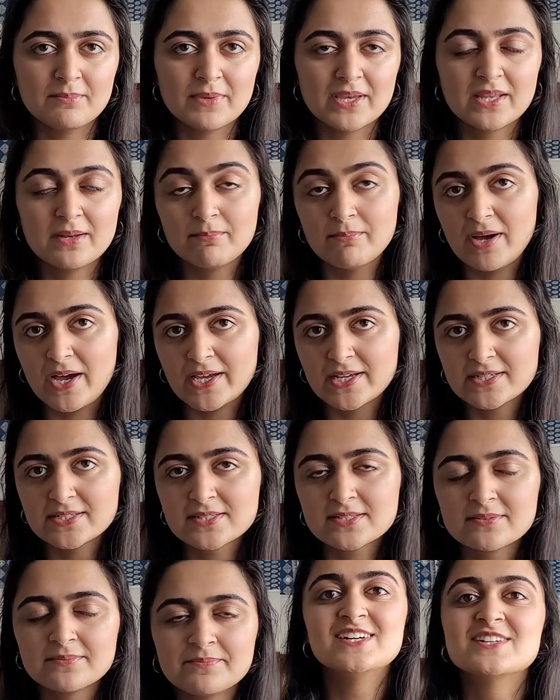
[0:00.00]
in mind.
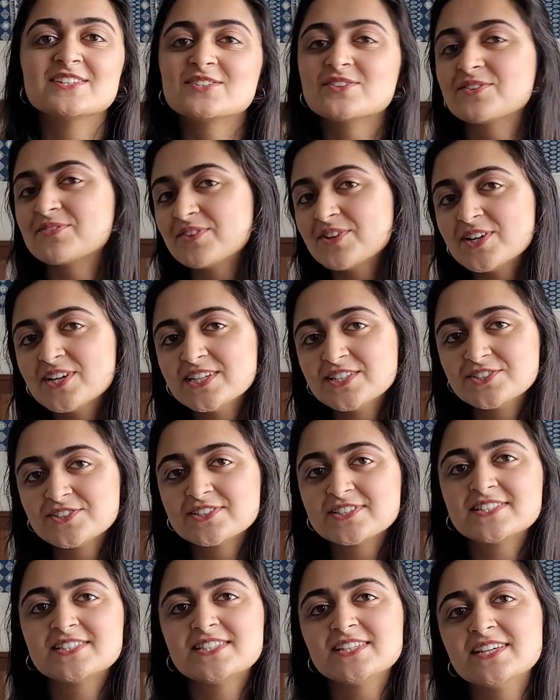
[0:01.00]
So if you're
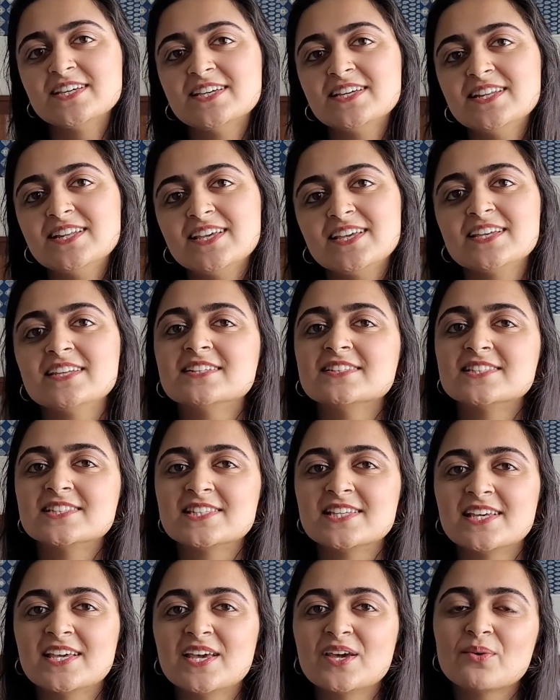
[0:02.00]
interested in
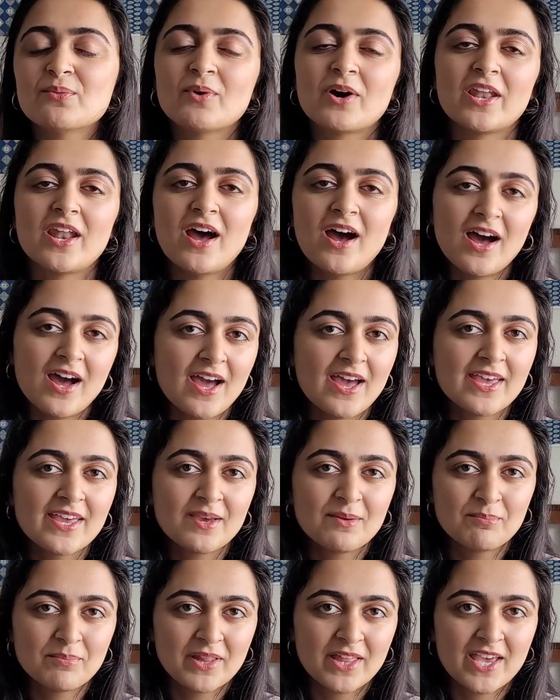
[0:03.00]
seeing what I
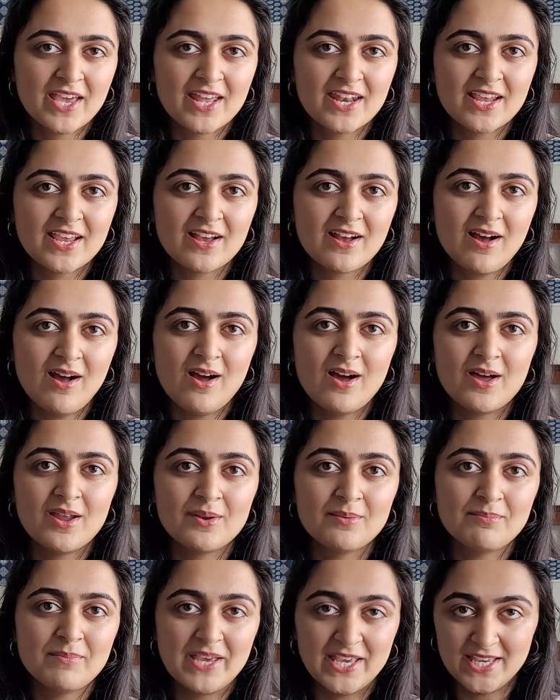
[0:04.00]
am planning
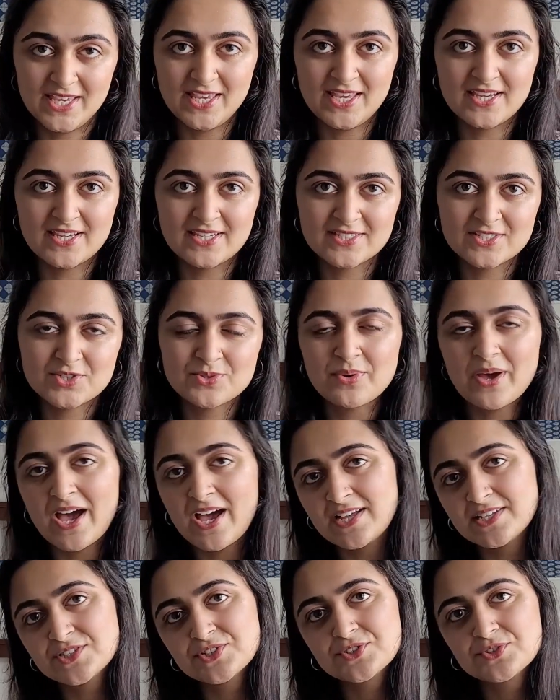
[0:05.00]
on making to
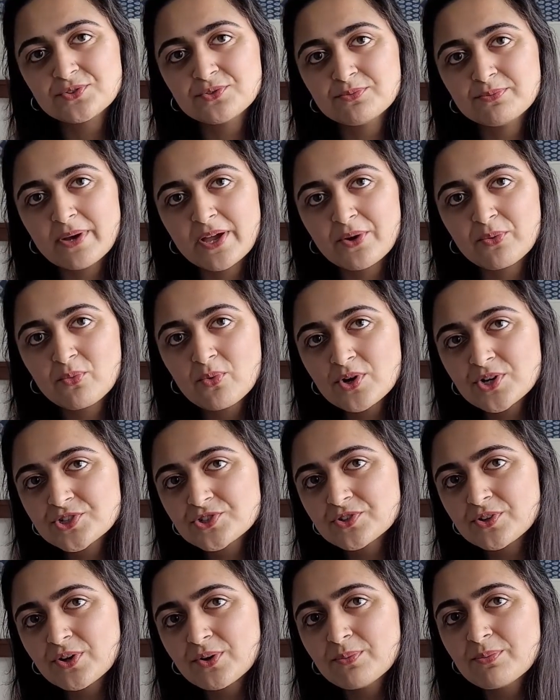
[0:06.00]
add to my
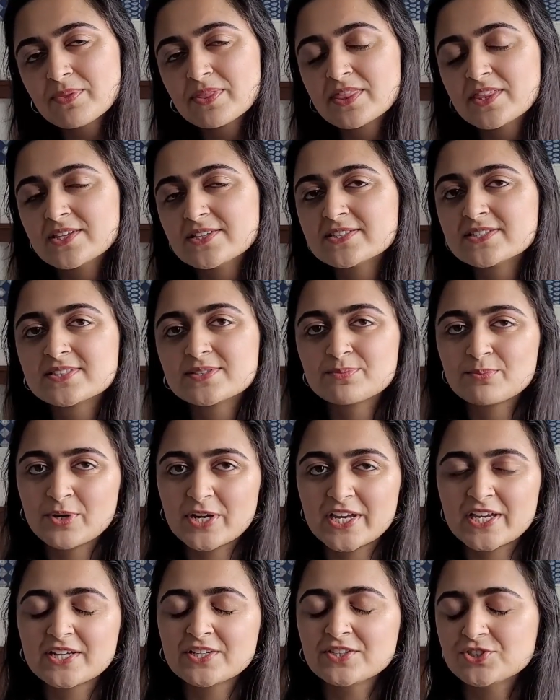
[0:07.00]
wardrobe this
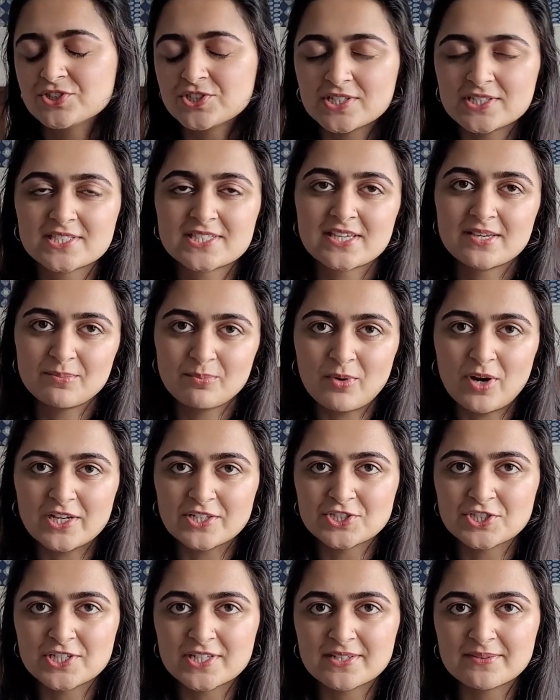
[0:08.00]
spring, just keep
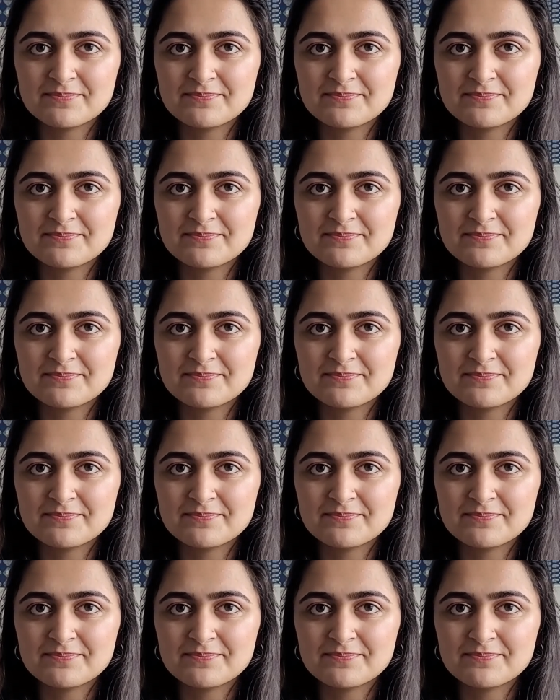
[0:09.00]
watching.